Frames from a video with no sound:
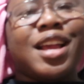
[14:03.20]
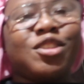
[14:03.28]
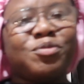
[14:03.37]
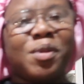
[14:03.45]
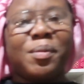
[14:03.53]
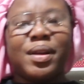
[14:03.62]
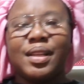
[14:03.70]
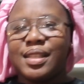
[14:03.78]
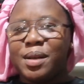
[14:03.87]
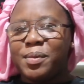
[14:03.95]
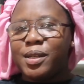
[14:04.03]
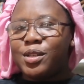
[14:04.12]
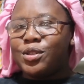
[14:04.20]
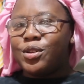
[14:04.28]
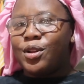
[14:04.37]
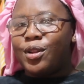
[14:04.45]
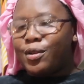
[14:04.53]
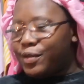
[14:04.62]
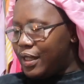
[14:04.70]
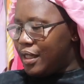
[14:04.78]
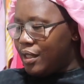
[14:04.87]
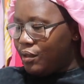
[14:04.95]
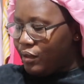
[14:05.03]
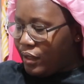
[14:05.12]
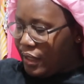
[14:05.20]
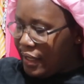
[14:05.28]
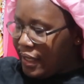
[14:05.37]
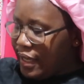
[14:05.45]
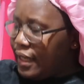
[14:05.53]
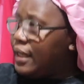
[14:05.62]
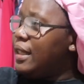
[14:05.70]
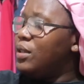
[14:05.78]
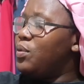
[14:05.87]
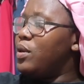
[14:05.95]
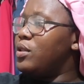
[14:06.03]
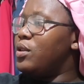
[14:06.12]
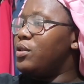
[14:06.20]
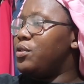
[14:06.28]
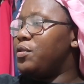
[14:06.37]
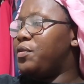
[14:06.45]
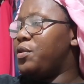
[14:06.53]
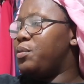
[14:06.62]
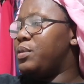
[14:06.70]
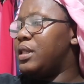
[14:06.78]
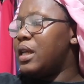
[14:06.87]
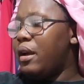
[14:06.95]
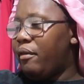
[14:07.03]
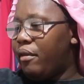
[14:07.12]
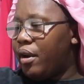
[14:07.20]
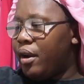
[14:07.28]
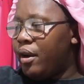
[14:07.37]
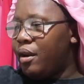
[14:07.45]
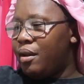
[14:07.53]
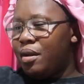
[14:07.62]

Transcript: guys remember the time I used to love silk? This was also from Zara,